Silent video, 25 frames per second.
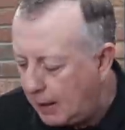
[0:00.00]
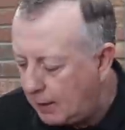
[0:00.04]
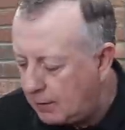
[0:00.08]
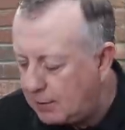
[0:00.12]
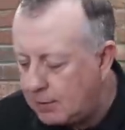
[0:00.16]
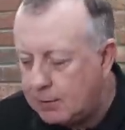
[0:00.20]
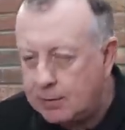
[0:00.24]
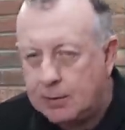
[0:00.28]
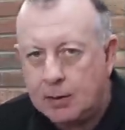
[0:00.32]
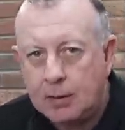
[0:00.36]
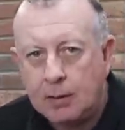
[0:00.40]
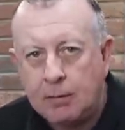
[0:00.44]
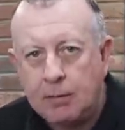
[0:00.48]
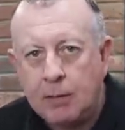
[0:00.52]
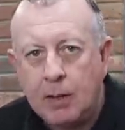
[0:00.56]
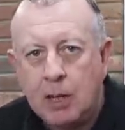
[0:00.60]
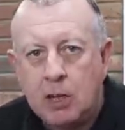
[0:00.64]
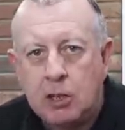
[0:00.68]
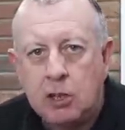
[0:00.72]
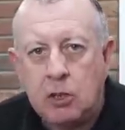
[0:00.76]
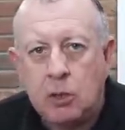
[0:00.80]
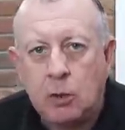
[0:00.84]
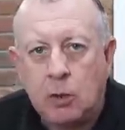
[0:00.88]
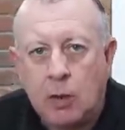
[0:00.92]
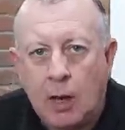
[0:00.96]
It's a sort of
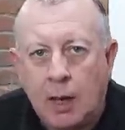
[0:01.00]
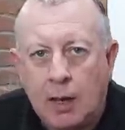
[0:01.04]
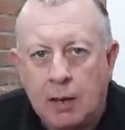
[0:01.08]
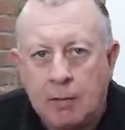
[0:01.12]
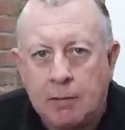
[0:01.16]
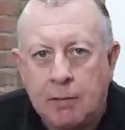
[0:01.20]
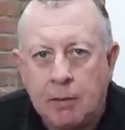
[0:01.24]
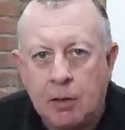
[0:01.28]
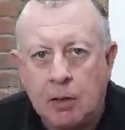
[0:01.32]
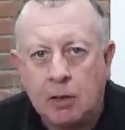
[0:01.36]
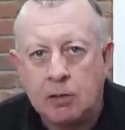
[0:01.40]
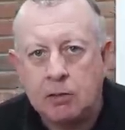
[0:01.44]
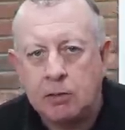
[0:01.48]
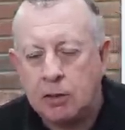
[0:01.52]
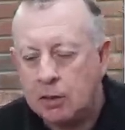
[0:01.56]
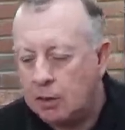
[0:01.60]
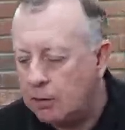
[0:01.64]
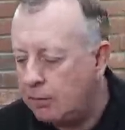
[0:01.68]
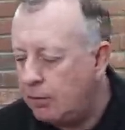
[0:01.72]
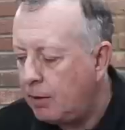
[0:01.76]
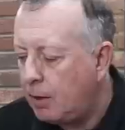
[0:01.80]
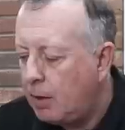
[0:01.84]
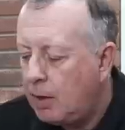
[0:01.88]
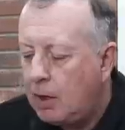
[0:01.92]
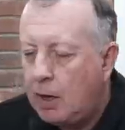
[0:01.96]
UK version
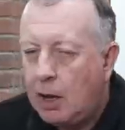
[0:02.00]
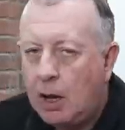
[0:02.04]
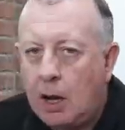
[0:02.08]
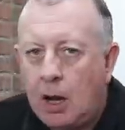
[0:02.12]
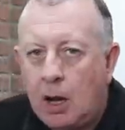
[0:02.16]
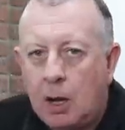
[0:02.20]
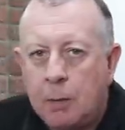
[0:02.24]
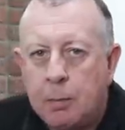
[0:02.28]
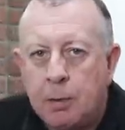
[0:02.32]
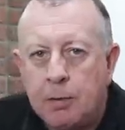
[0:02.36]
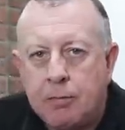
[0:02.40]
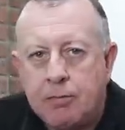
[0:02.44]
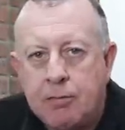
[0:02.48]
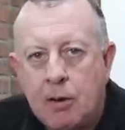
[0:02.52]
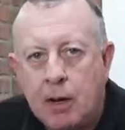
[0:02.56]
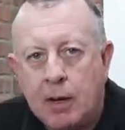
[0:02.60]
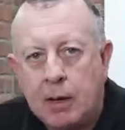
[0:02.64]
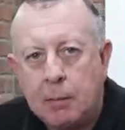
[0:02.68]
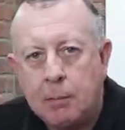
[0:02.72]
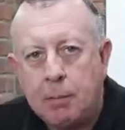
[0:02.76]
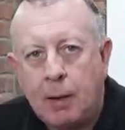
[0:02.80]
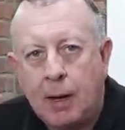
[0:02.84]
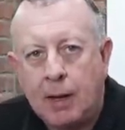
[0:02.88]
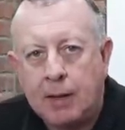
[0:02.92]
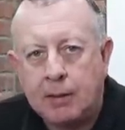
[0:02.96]
of Harbour
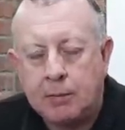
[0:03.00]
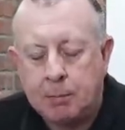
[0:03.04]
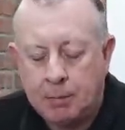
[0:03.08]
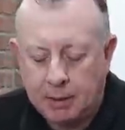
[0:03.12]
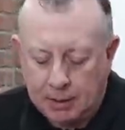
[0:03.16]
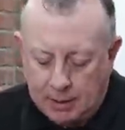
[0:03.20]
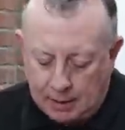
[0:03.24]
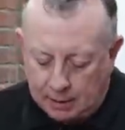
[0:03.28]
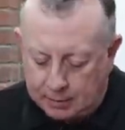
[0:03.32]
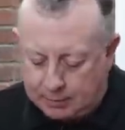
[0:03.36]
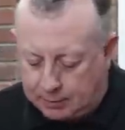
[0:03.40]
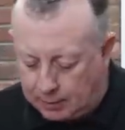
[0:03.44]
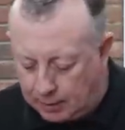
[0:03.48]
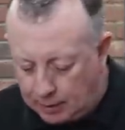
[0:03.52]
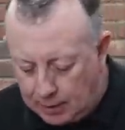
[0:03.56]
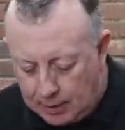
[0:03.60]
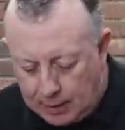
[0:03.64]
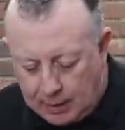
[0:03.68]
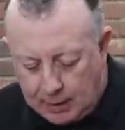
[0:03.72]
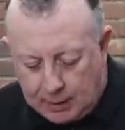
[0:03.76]
Freight plasma cutter.